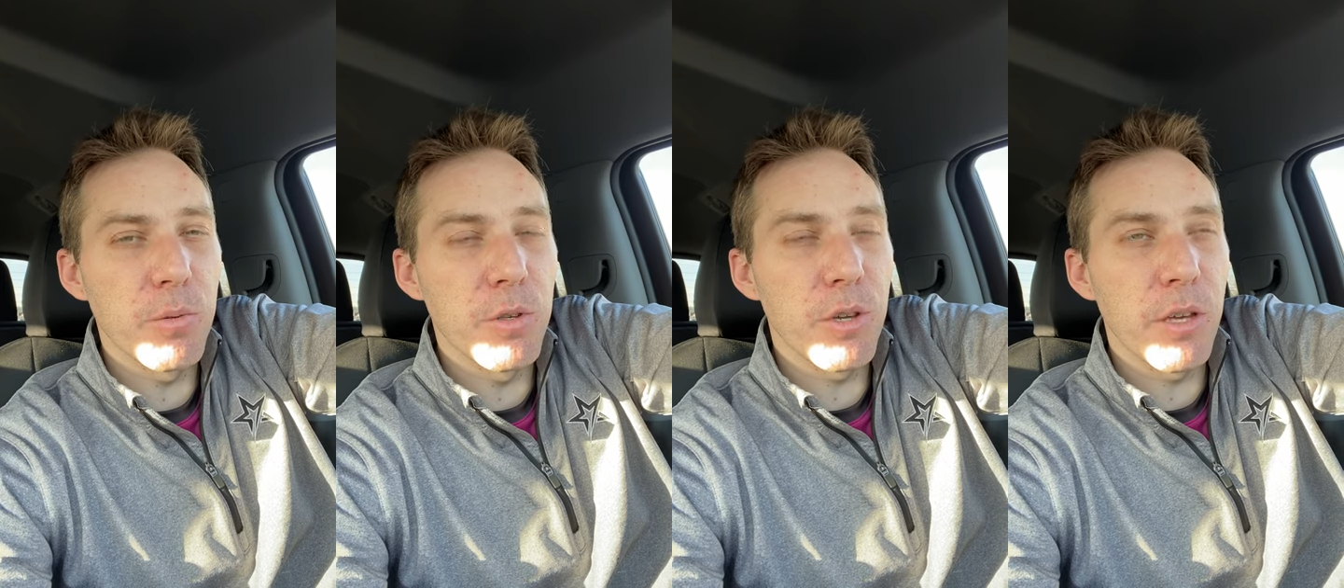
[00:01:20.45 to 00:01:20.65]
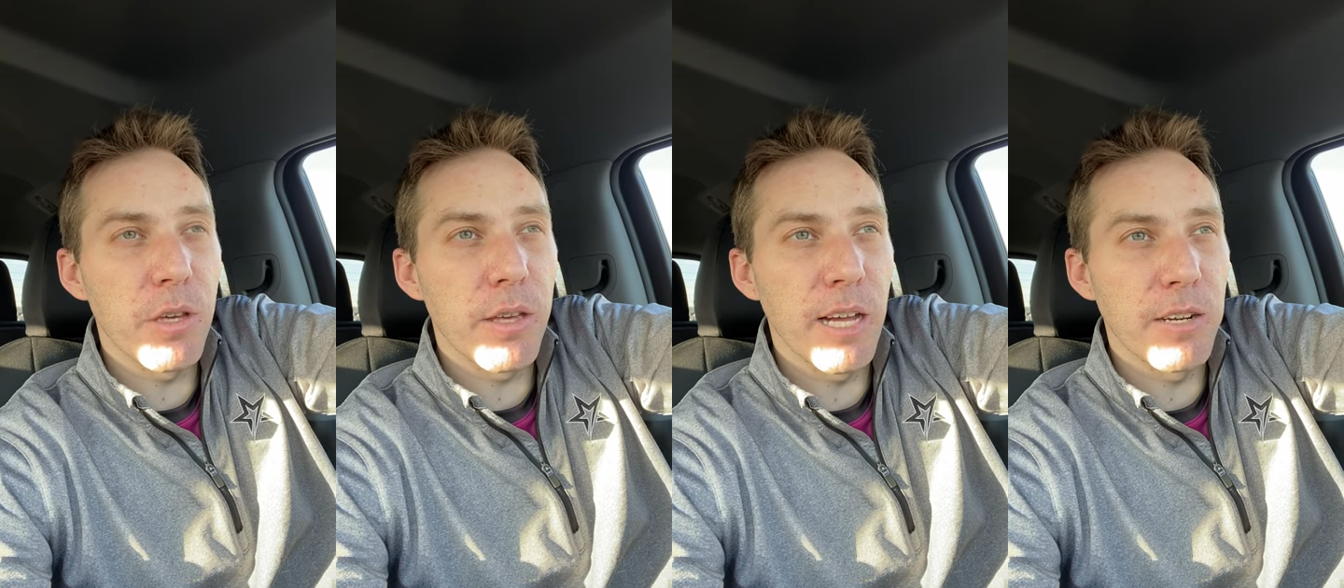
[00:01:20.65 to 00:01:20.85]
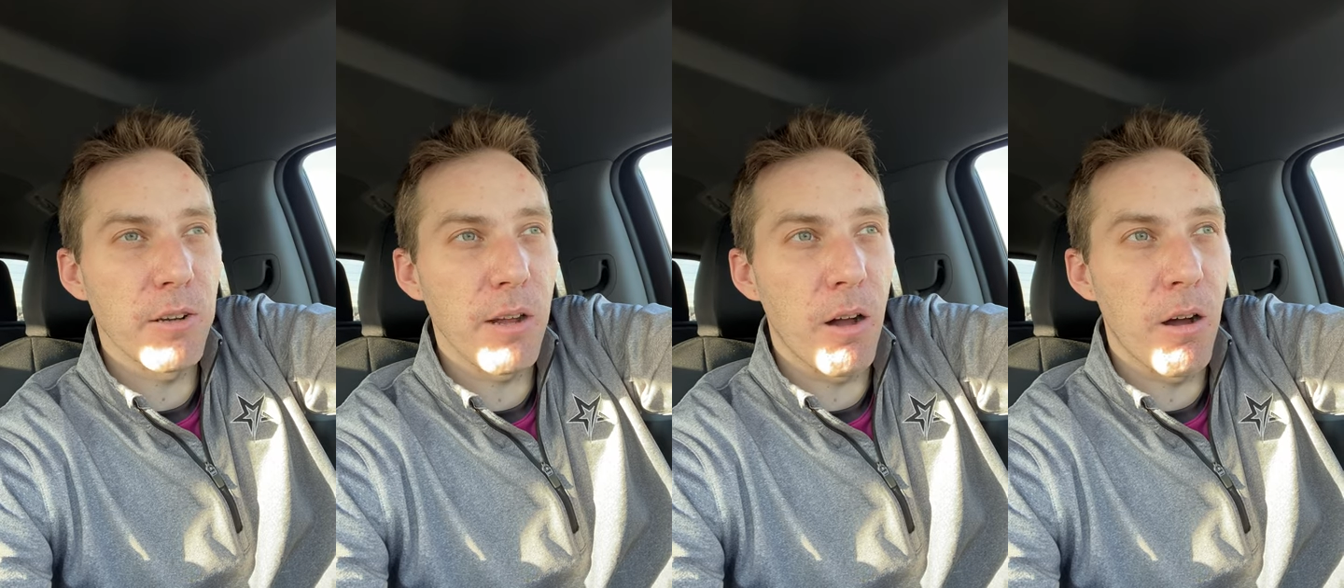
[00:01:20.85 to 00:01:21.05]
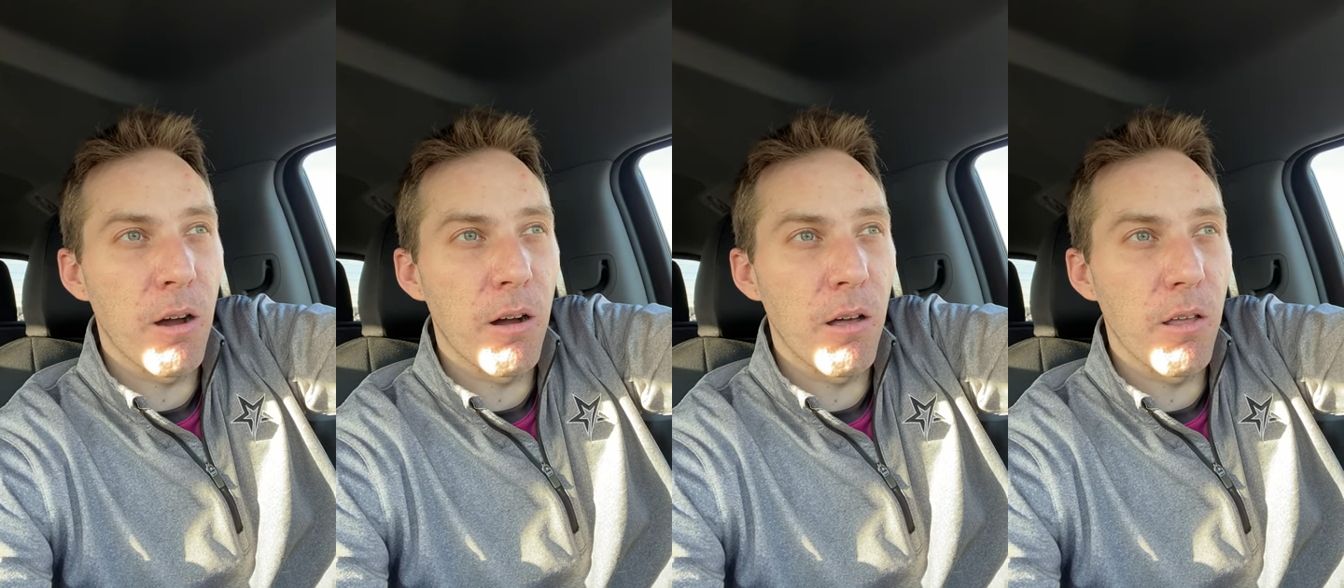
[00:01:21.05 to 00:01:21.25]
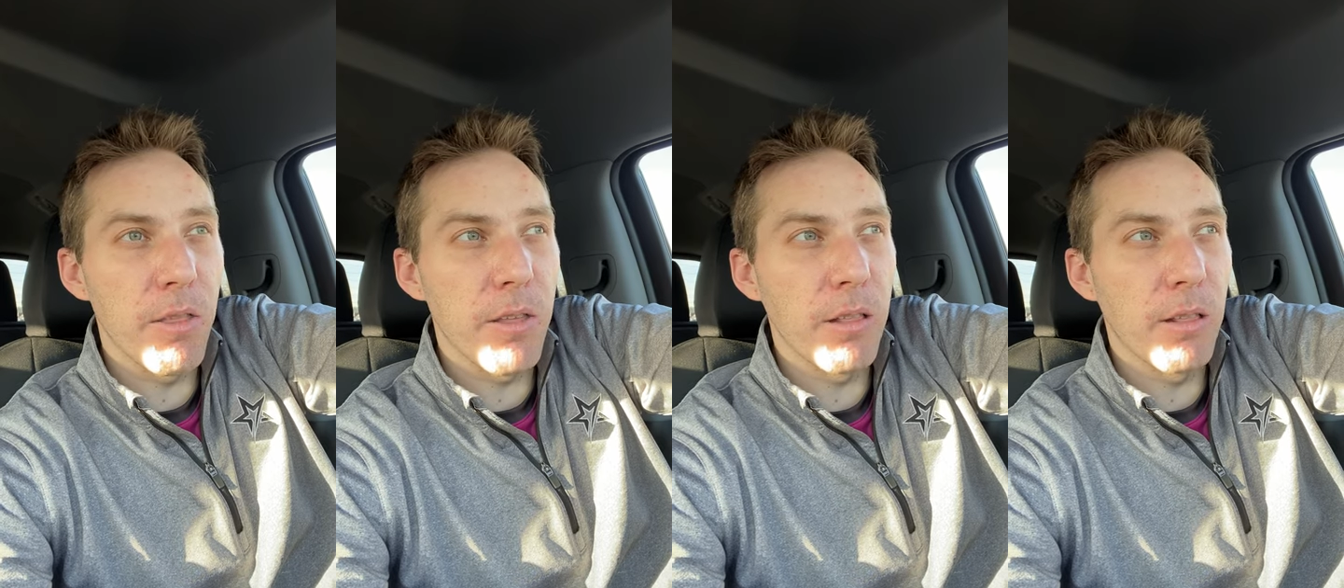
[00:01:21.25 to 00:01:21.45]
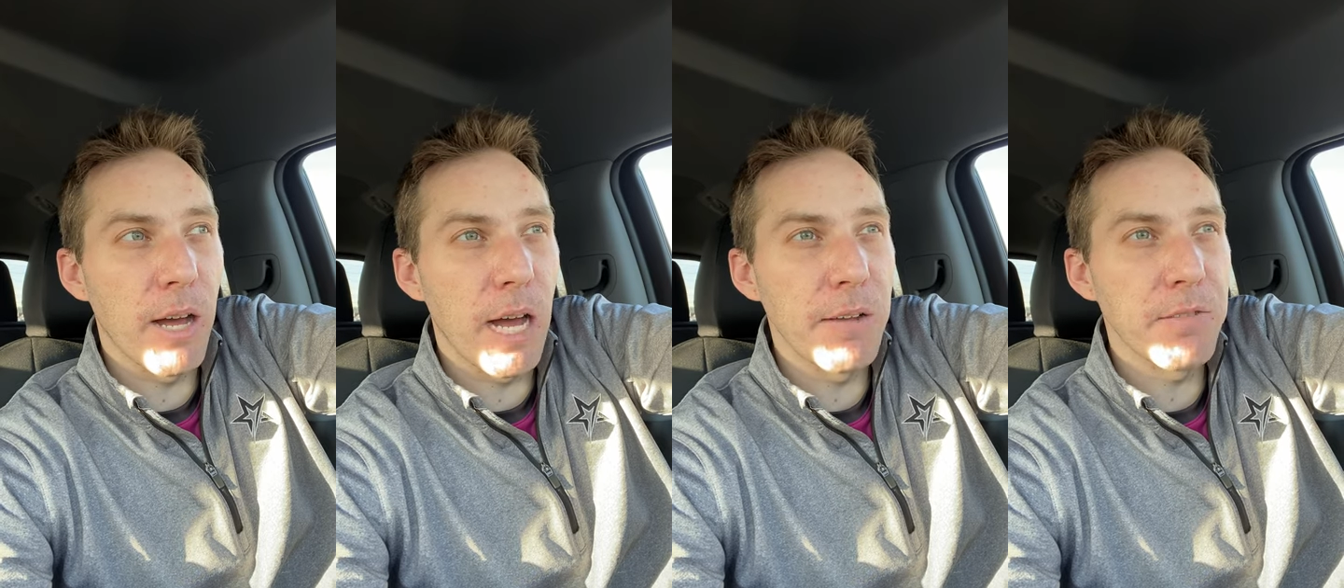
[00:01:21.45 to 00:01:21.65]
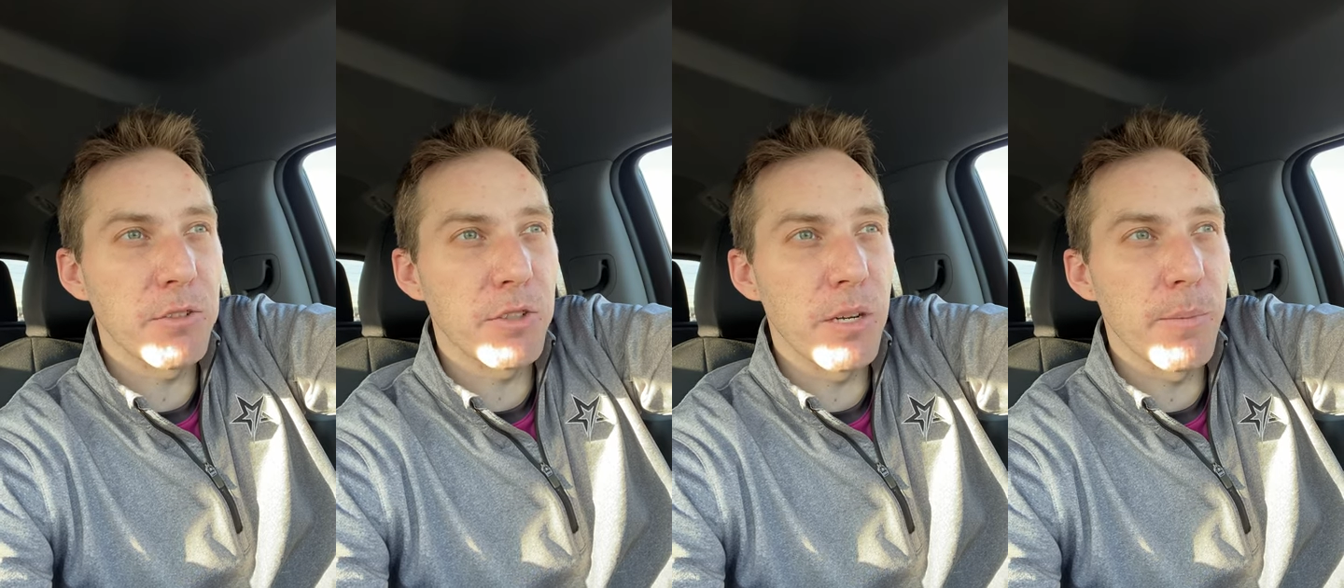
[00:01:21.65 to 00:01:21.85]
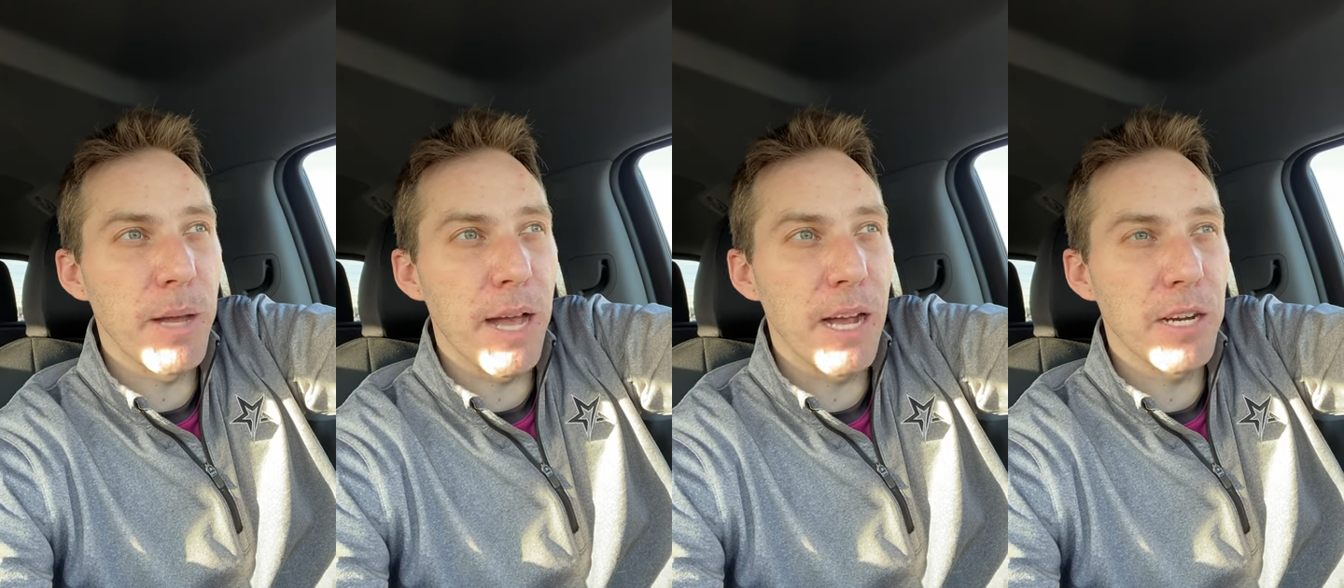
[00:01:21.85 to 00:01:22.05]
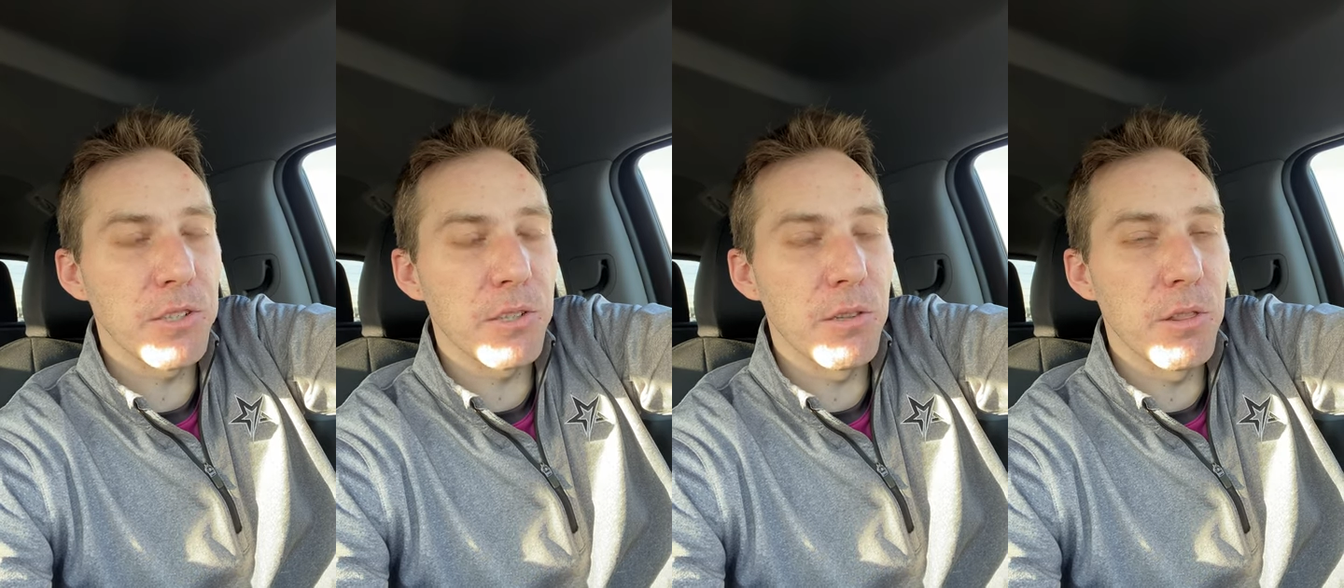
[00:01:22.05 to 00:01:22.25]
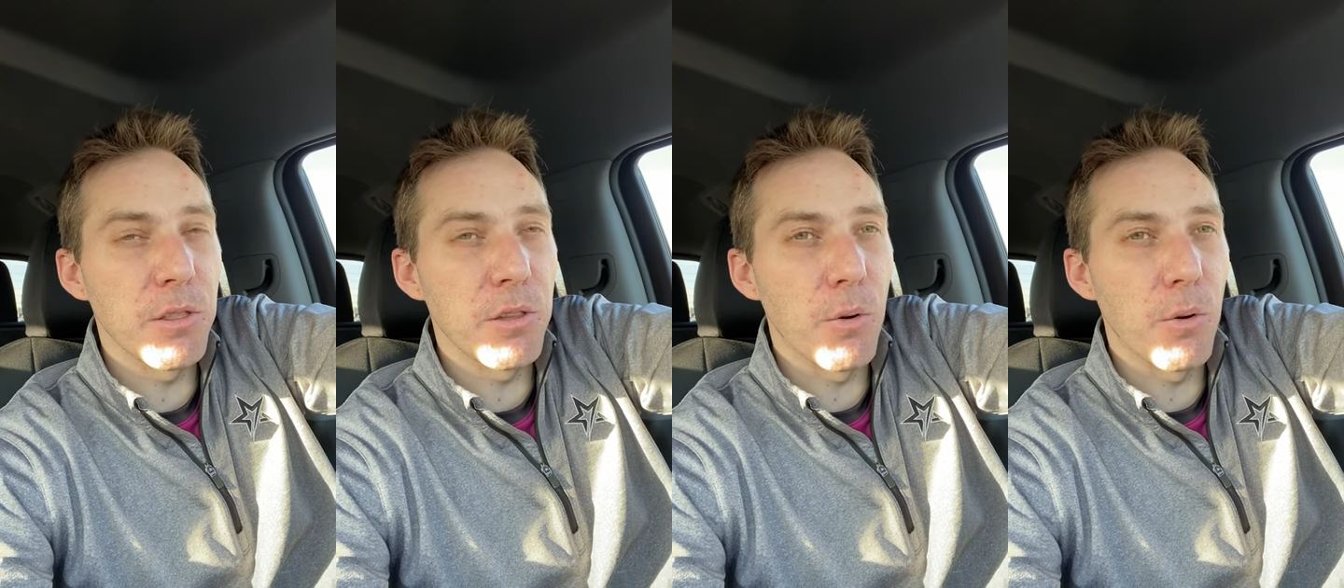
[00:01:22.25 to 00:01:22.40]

you can catch all of the live stream action